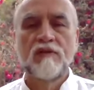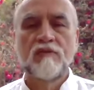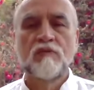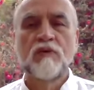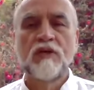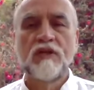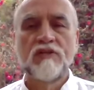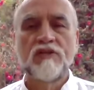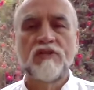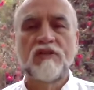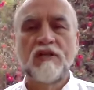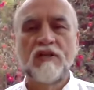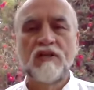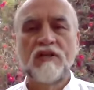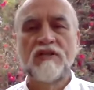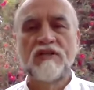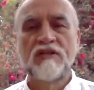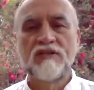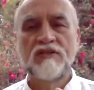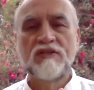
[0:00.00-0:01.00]
which
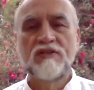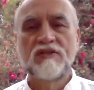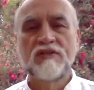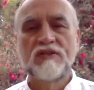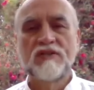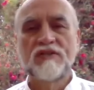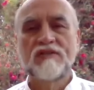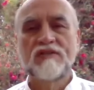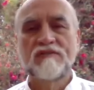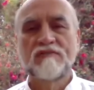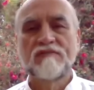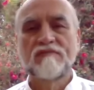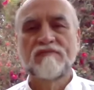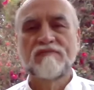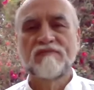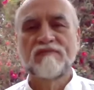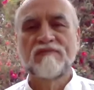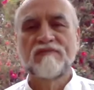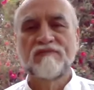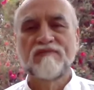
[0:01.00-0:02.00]
is
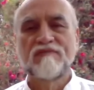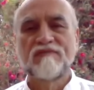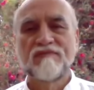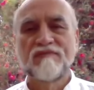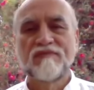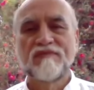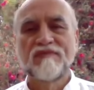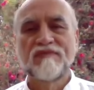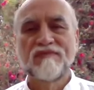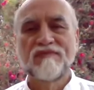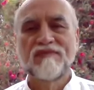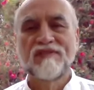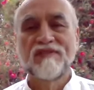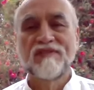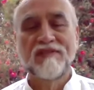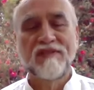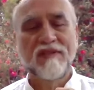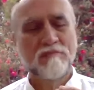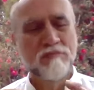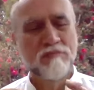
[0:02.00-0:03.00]

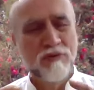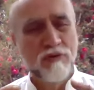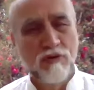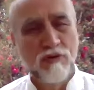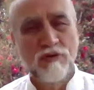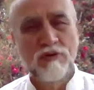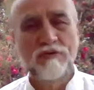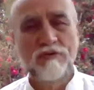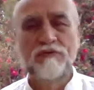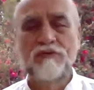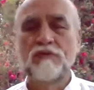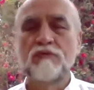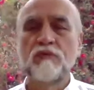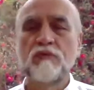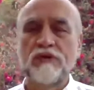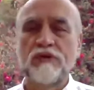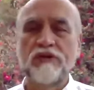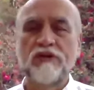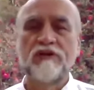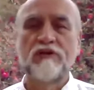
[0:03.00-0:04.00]
a beautiful
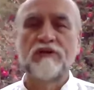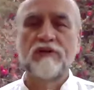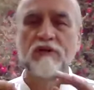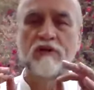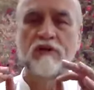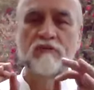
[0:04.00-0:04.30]
word,